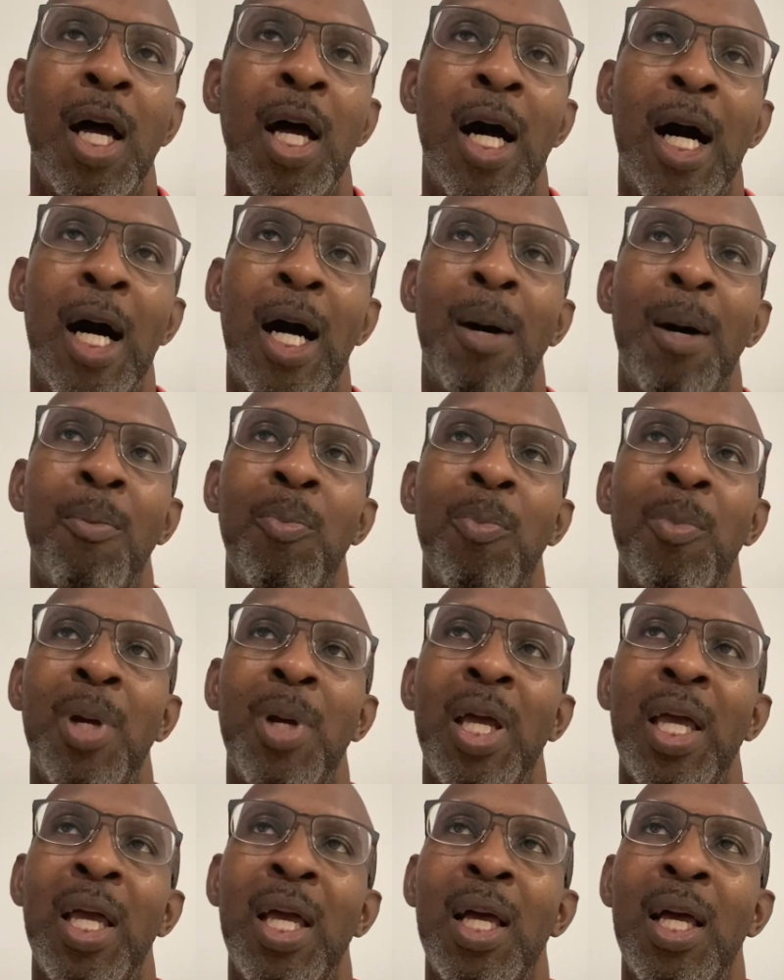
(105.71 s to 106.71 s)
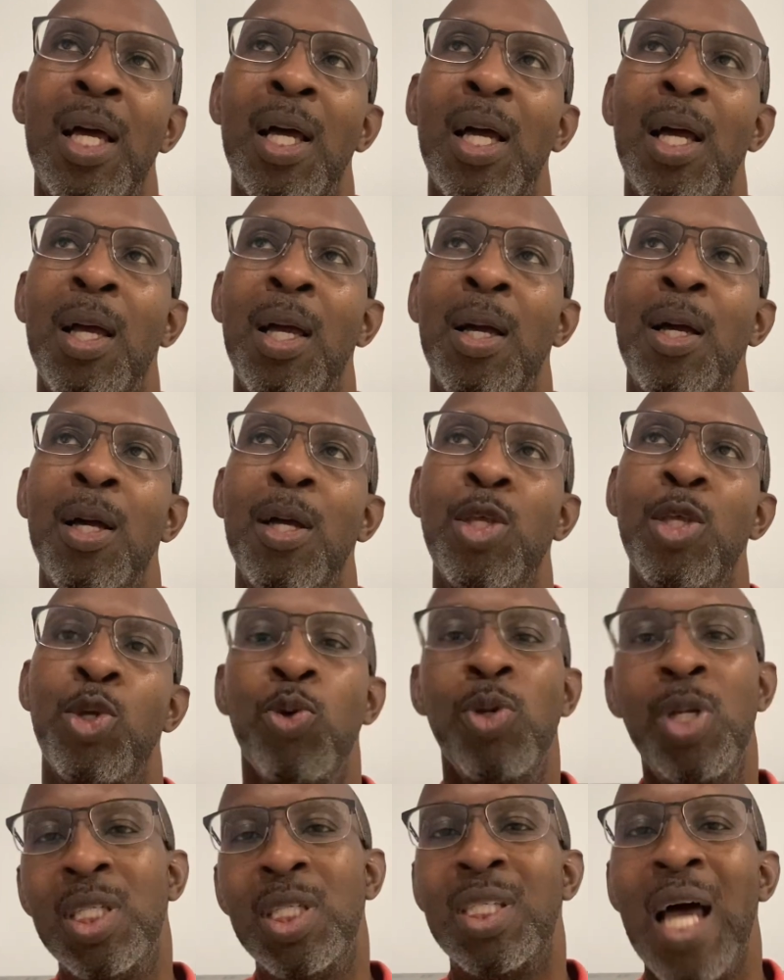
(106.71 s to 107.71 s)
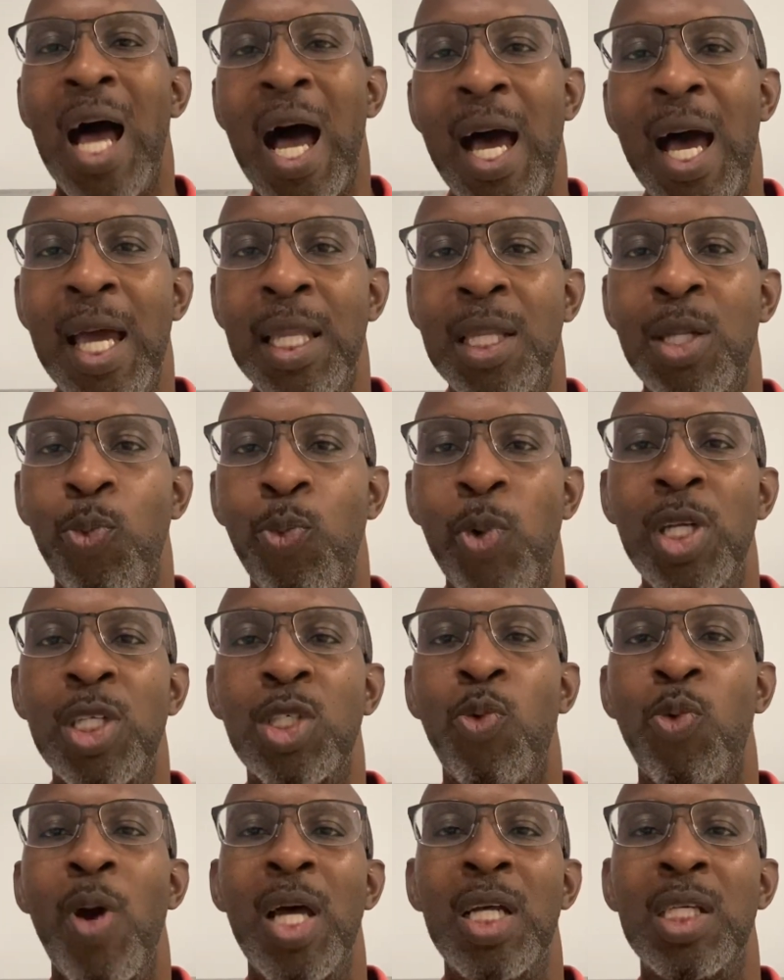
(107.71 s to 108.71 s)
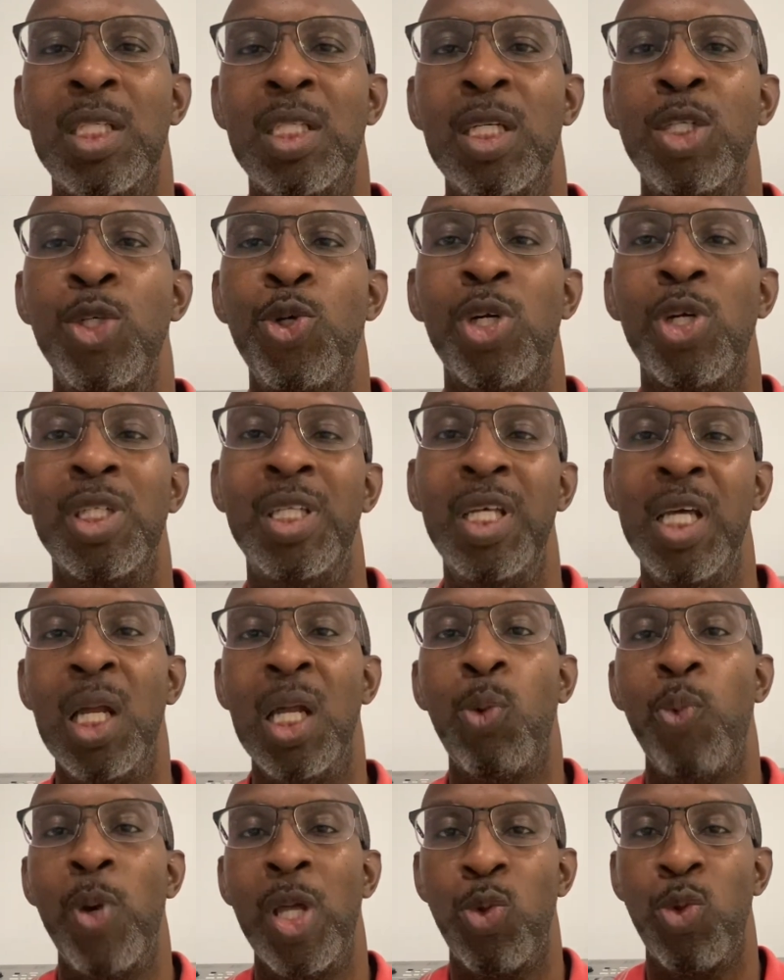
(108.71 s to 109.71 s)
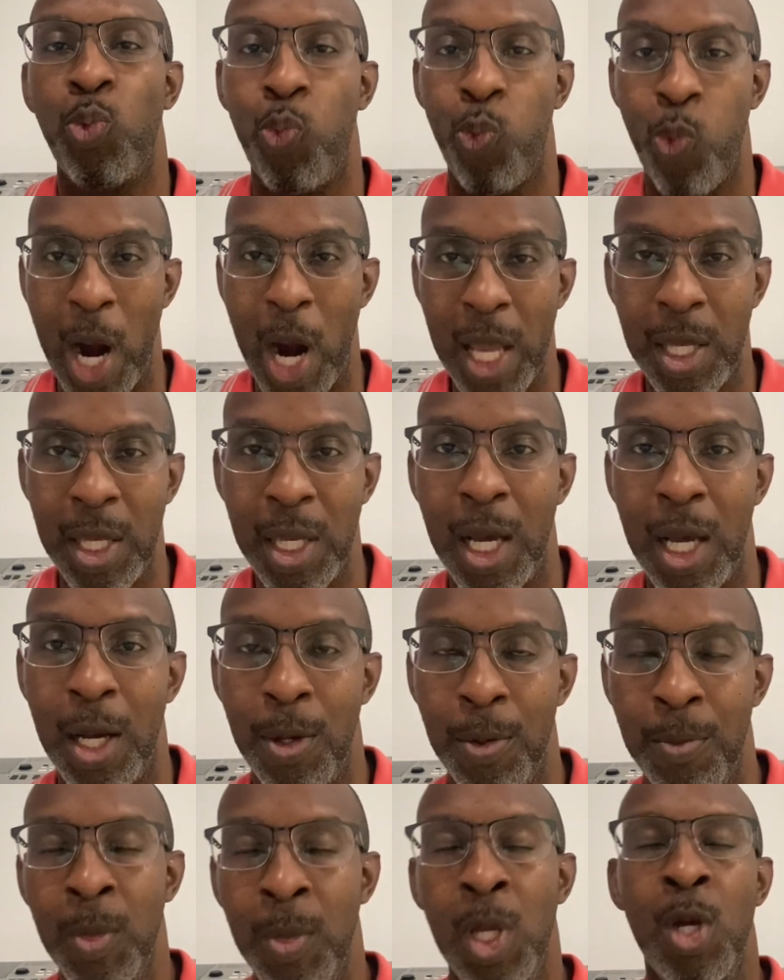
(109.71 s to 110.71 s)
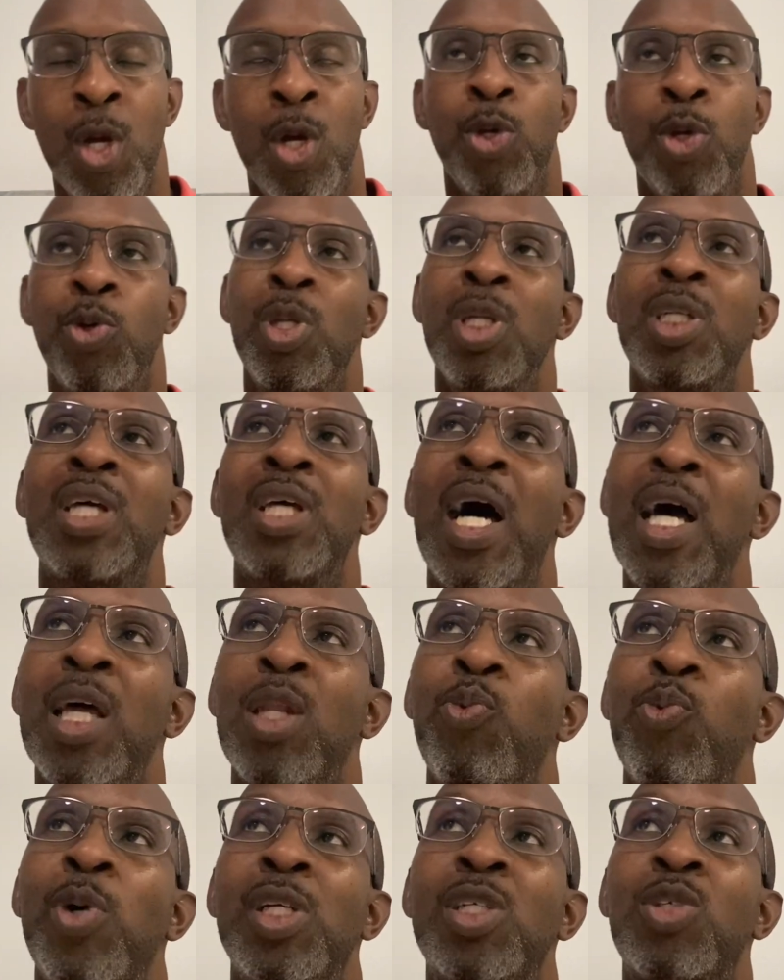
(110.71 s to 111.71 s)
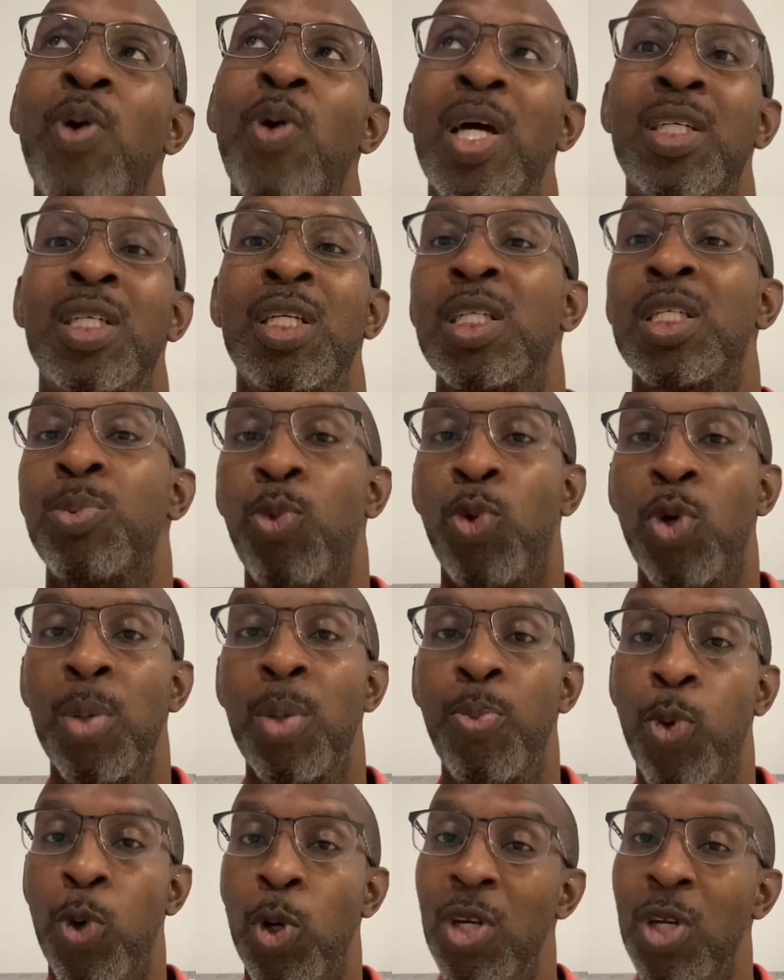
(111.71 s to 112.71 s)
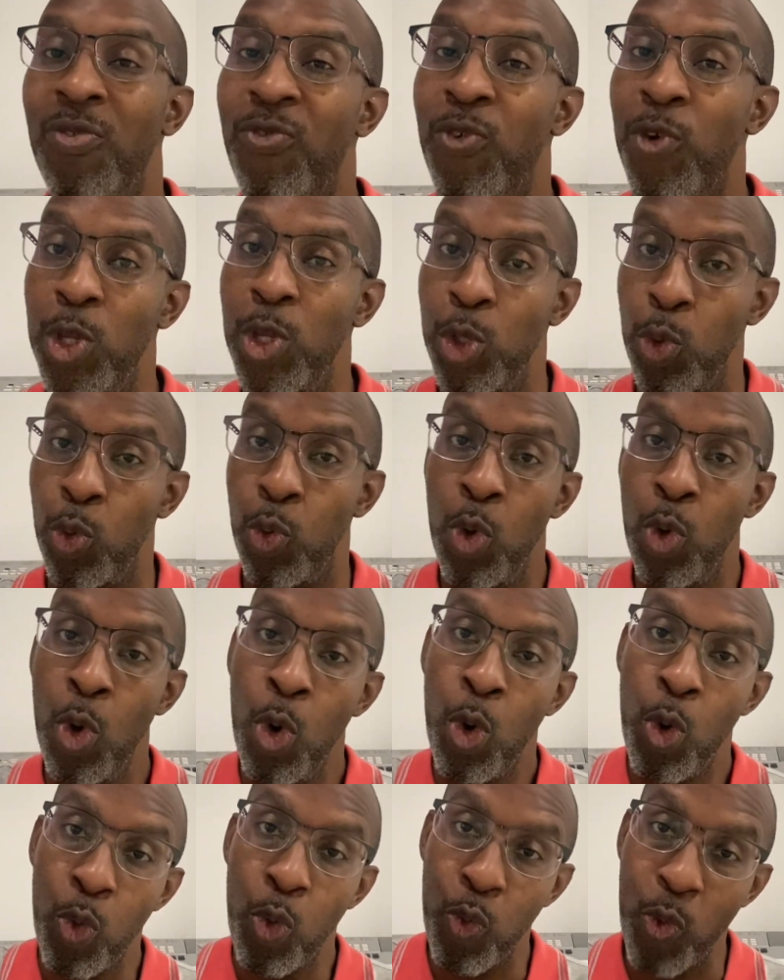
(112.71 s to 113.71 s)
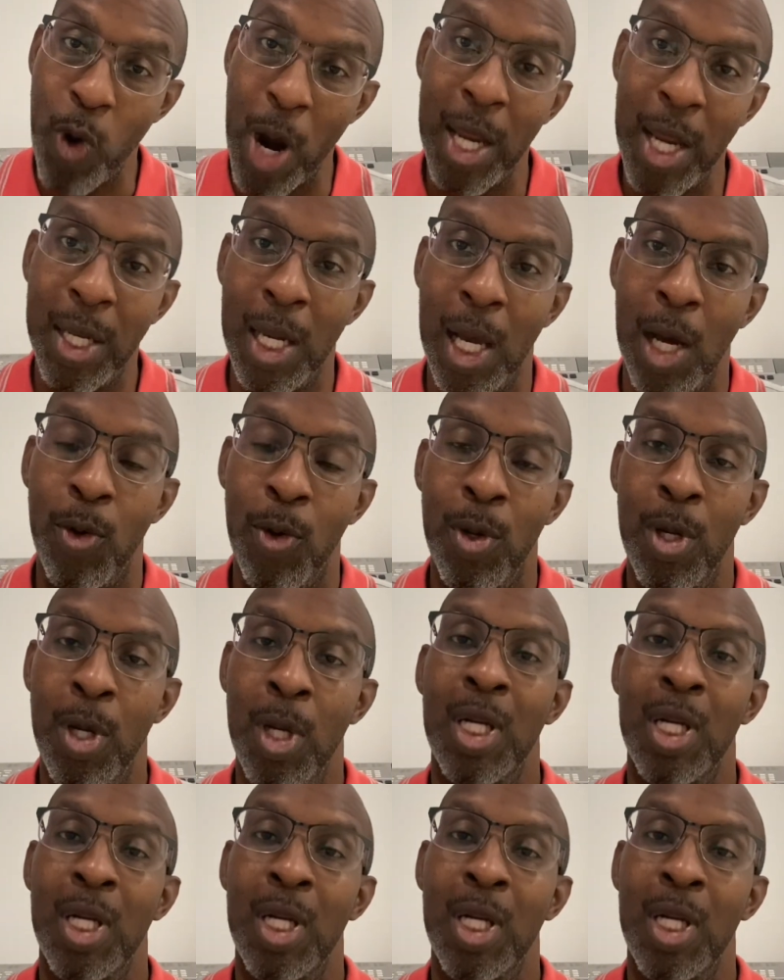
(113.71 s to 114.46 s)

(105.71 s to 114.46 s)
You decide which question you're dealing with right now. You decide which question is more important for you right now.